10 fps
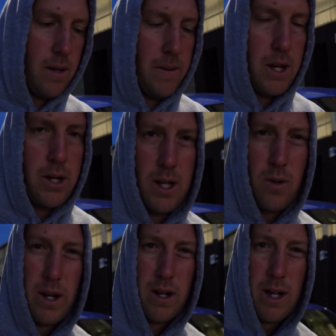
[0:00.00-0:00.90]
something actually
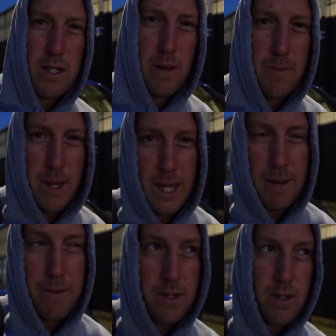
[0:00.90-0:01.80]
quite nice about being
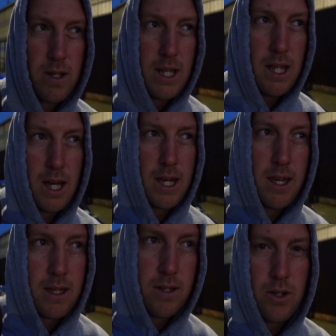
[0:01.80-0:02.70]
up this early, like
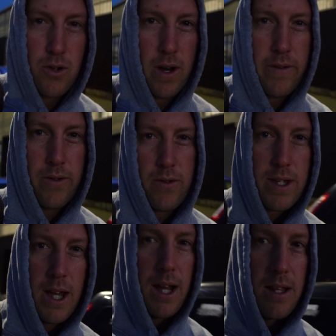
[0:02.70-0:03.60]
just driving through
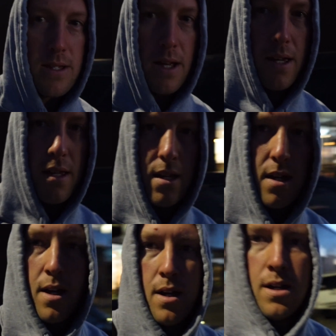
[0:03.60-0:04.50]
town. It's like
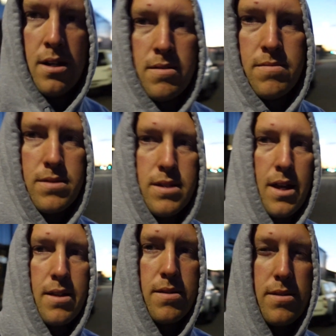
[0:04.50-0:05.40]

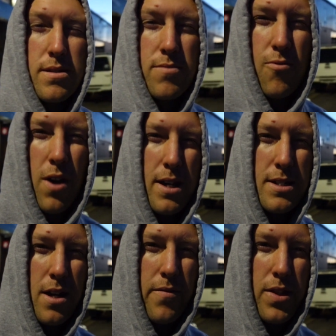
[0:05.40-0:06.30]
sun's
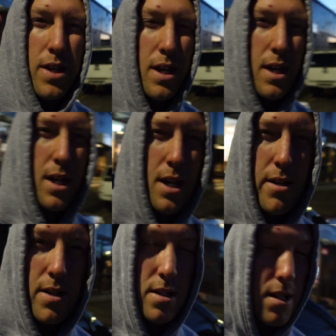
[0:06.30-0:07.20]
rising over
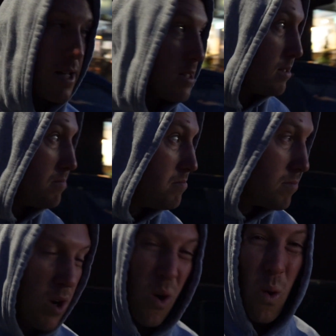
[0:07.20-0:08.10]
there, it's nice and
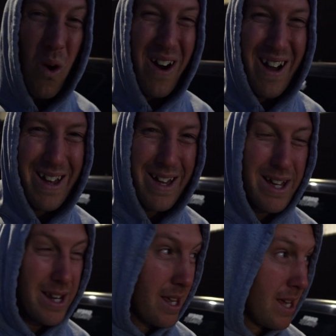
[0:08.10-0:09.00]

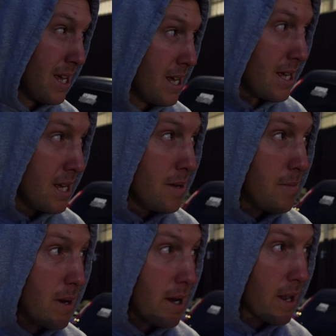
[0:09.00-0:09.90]
quiet.
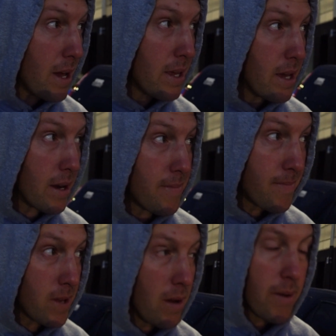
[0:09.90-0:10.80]
But uh, yeah,
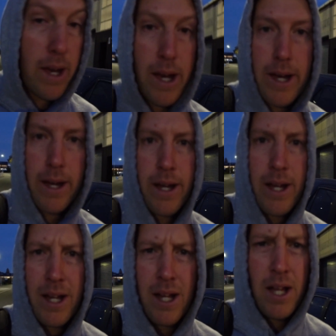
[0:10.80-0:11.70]
here we are,
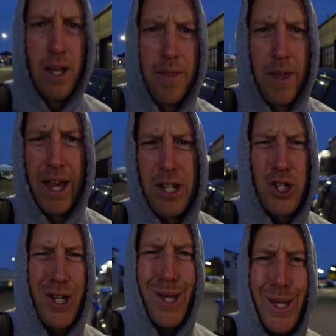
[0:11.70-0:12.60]
the
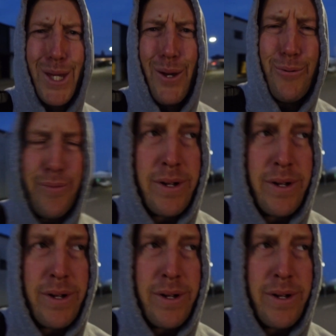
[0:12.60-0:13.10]
H Q.